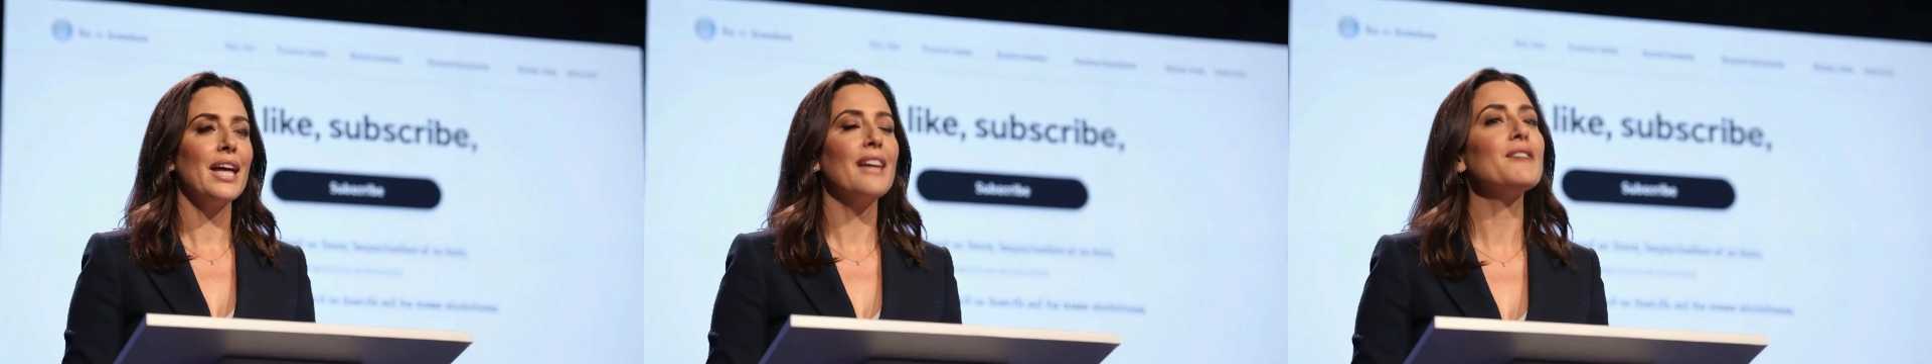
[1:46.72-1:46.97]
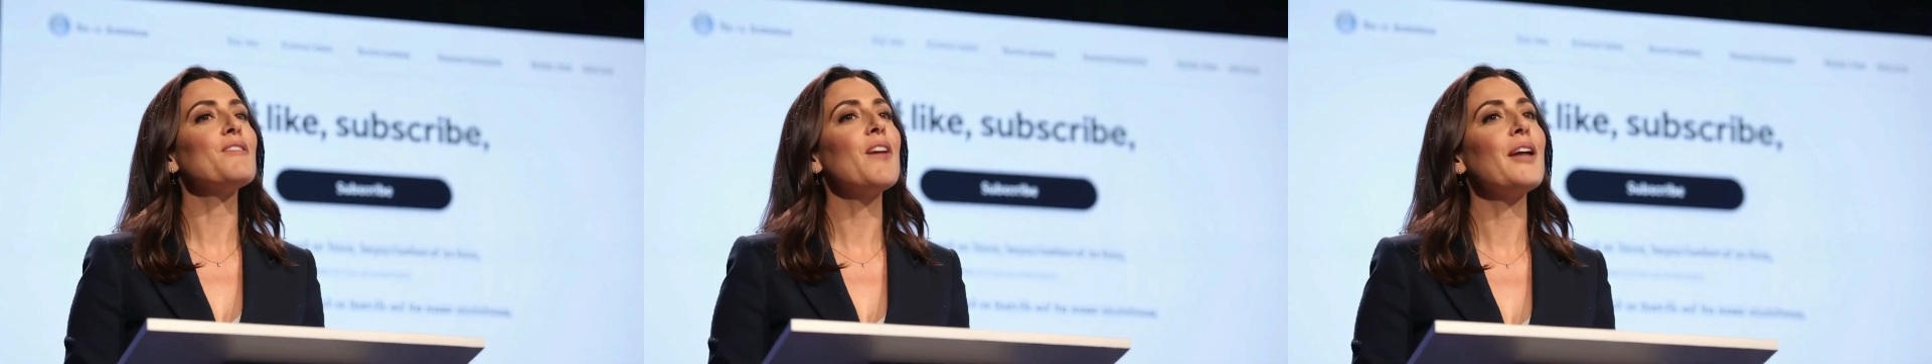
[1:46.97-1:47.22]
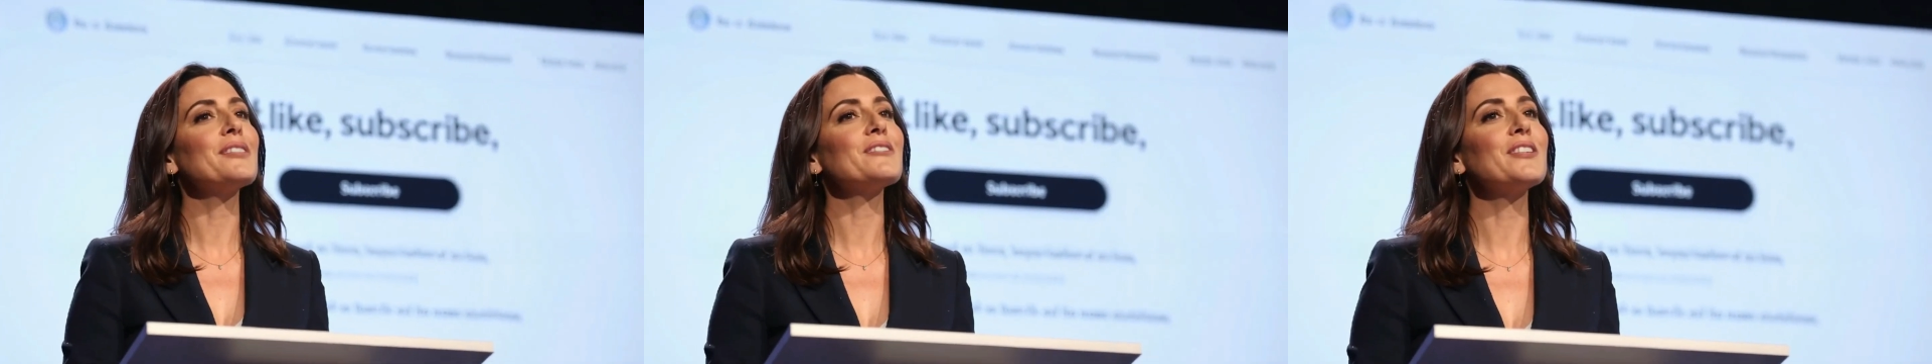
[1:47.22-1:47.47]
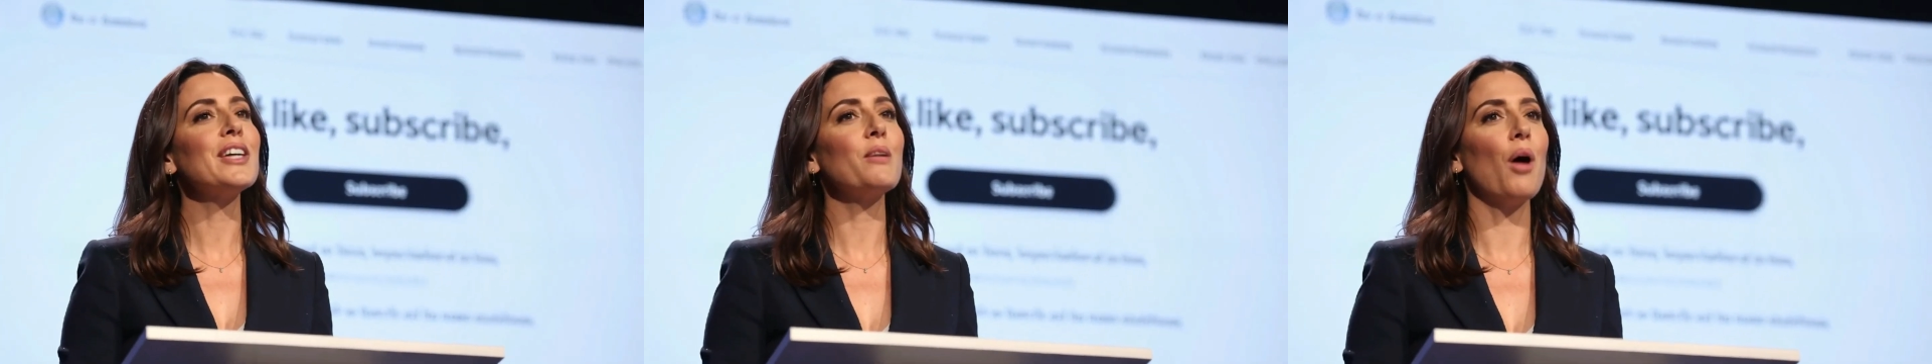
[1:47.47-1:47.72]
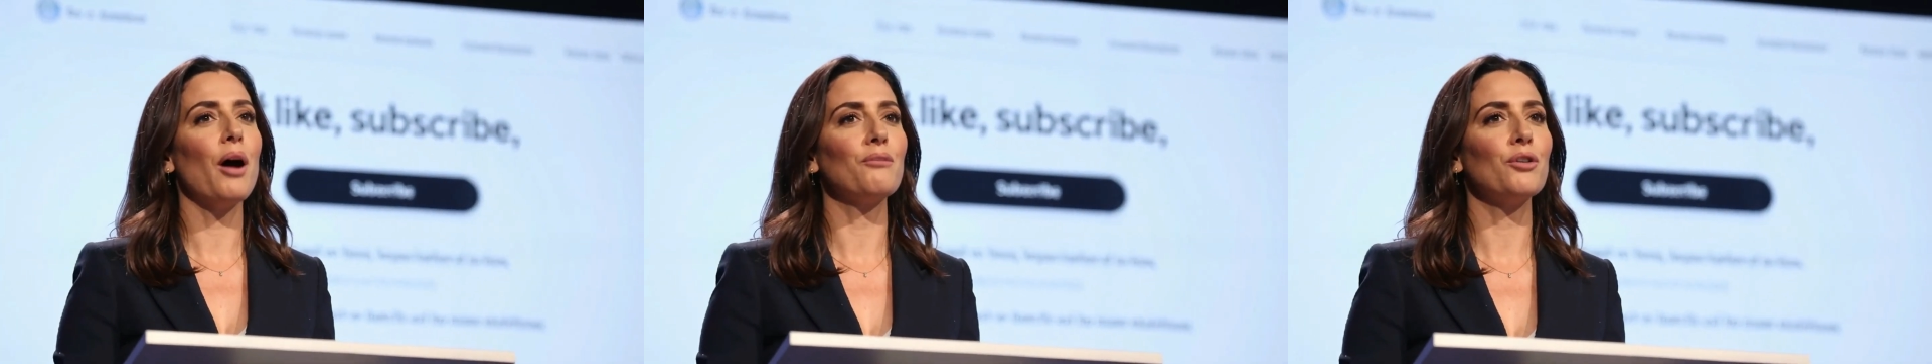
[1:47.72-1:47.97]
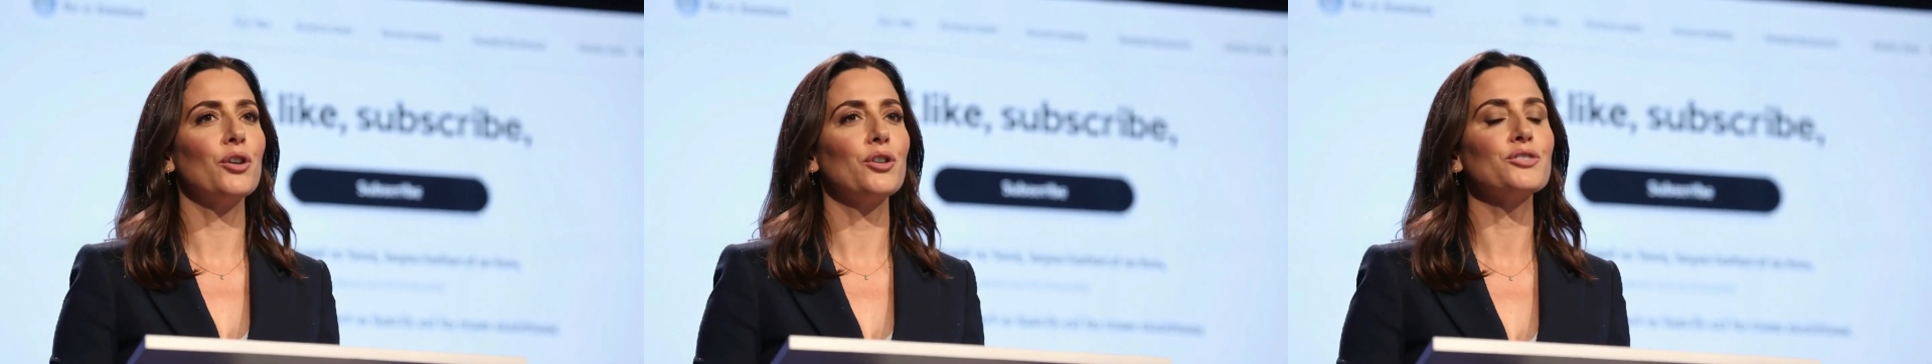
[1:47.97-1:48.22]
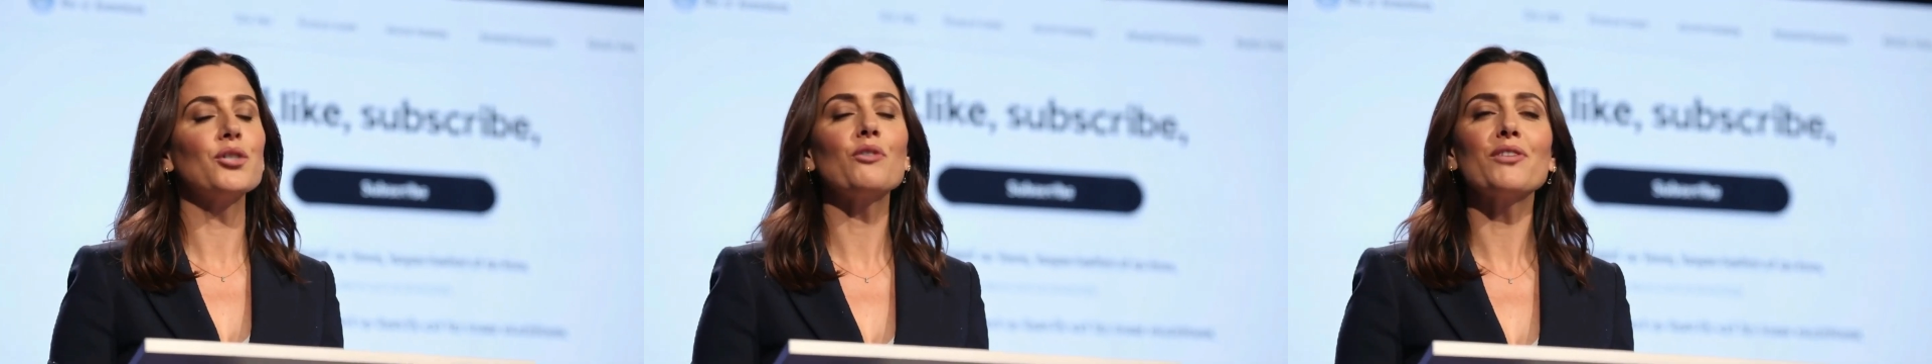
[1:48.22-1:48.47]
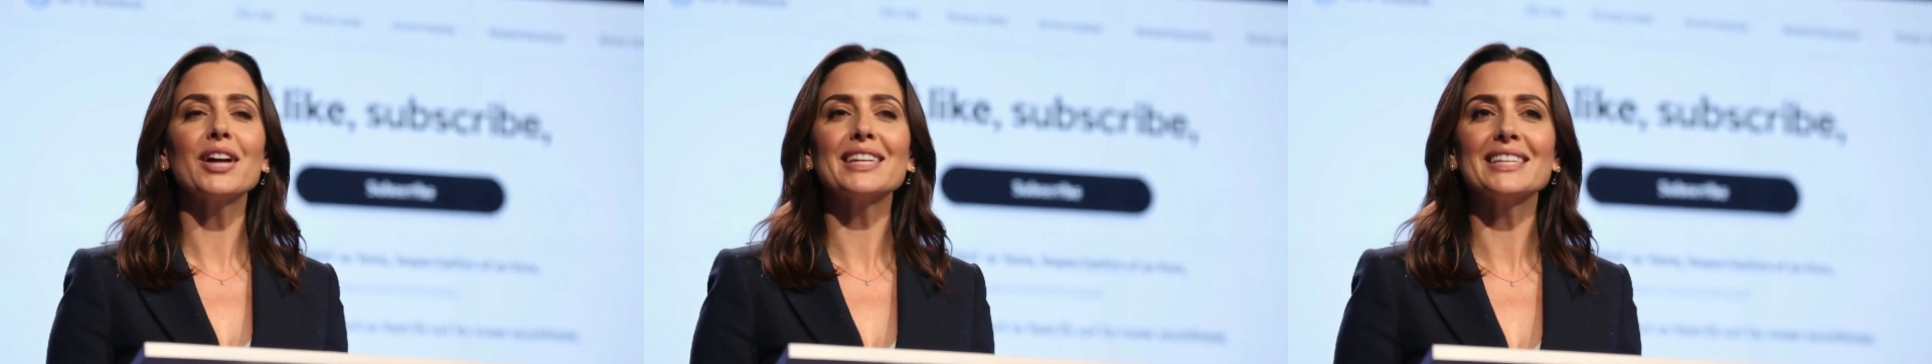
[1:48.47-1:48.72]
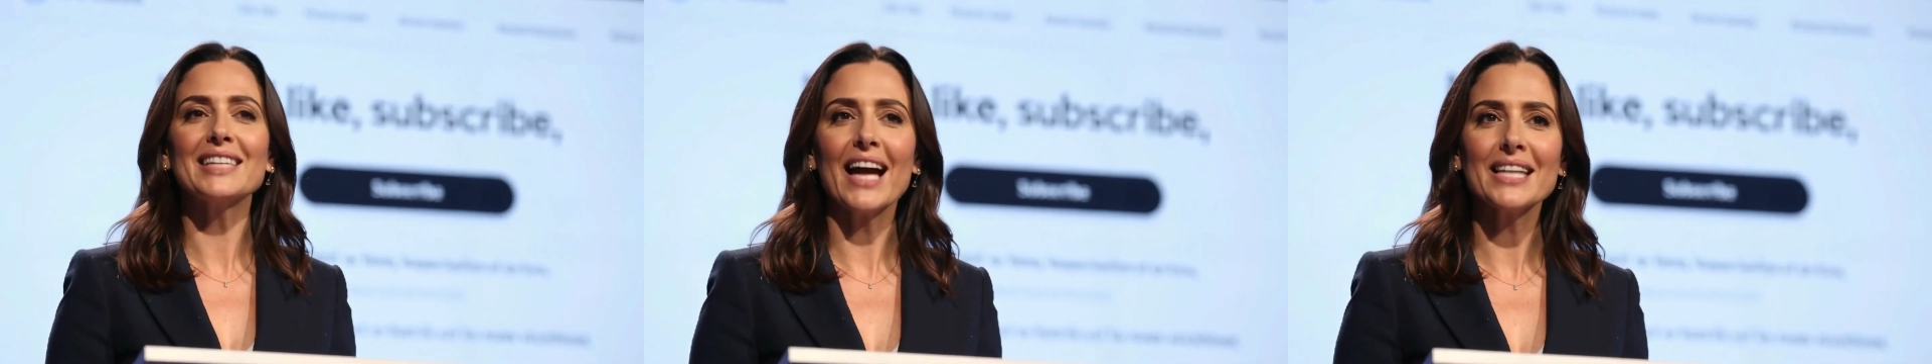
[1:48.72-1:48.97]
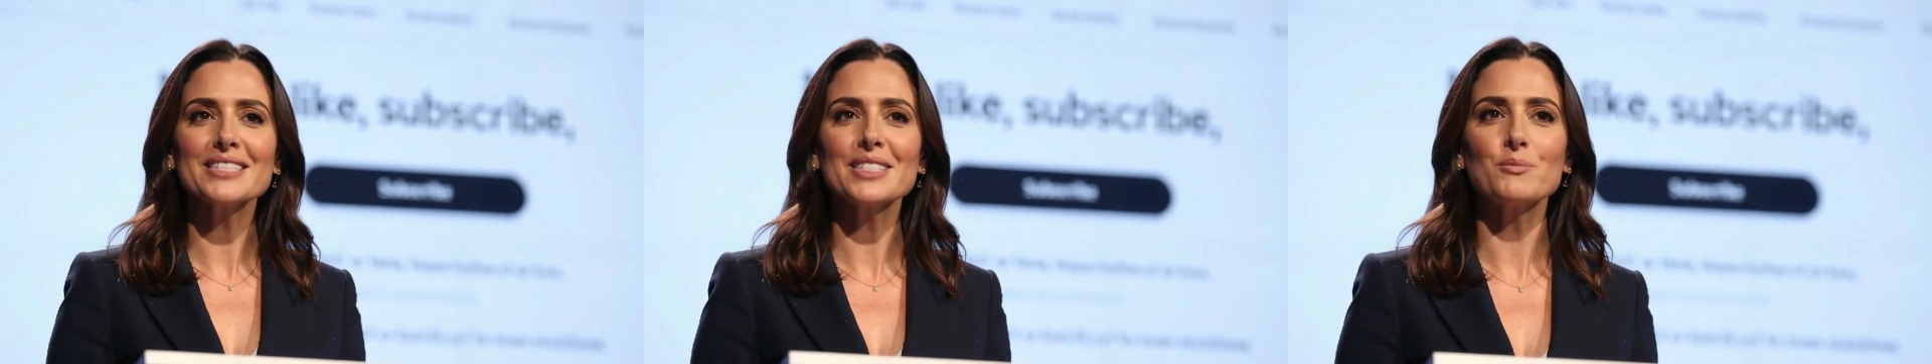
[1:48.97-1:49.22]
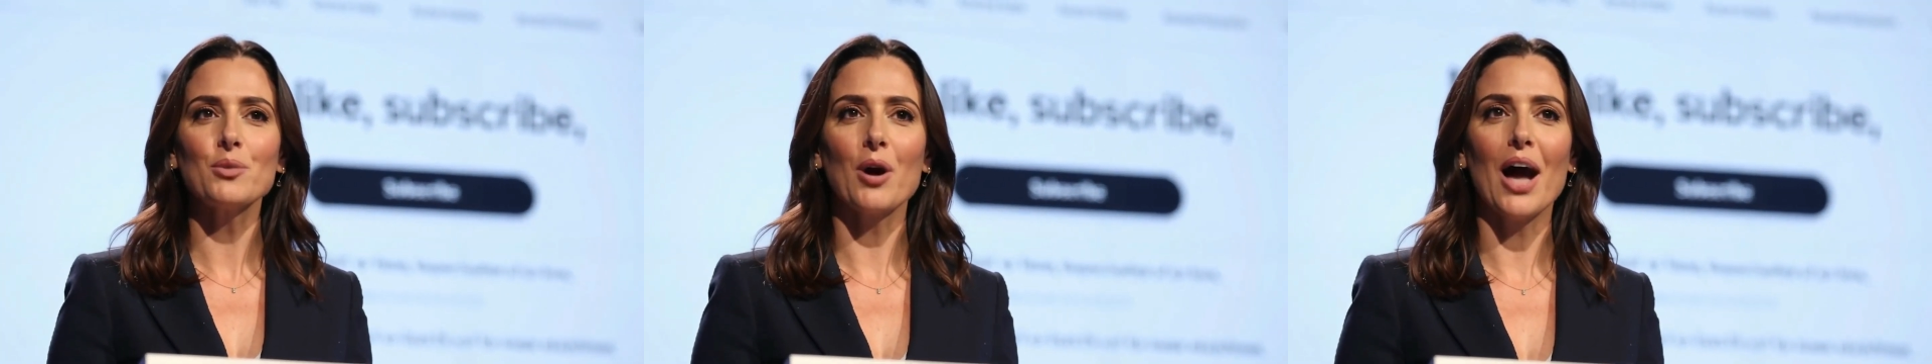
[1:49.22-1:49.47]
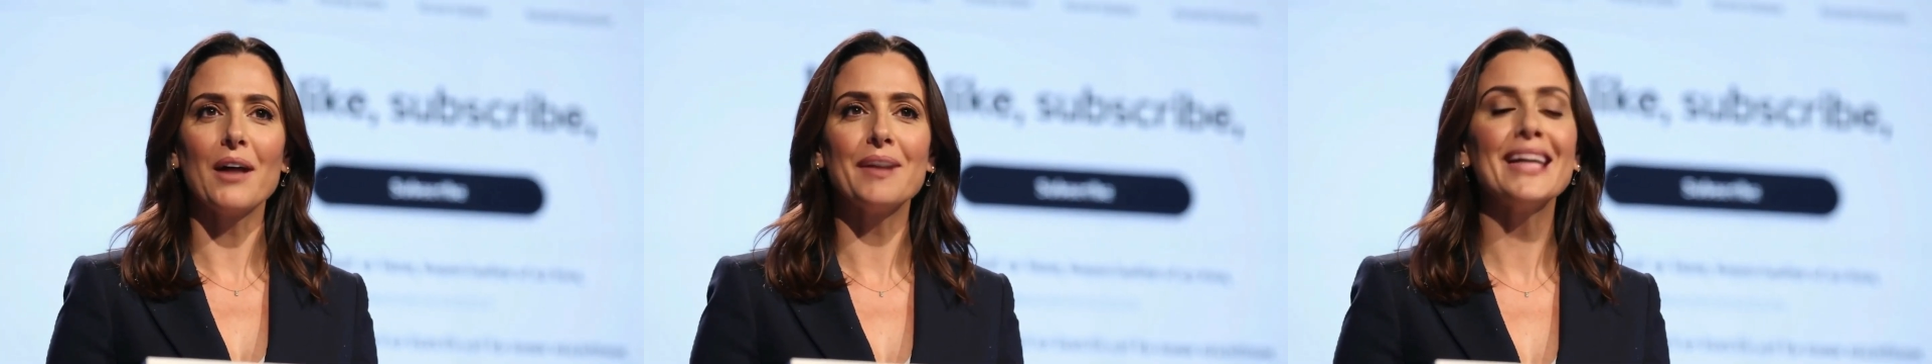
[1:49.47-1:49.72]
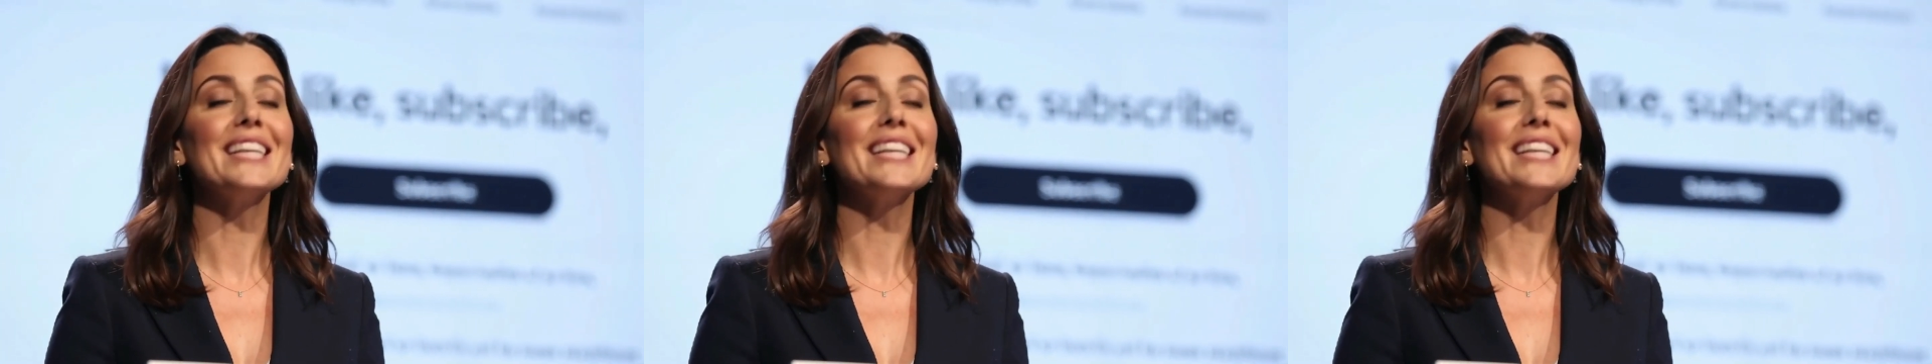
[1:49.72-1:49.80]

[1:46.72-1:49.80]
If you found this video helpful, don't forget to like, subscribe,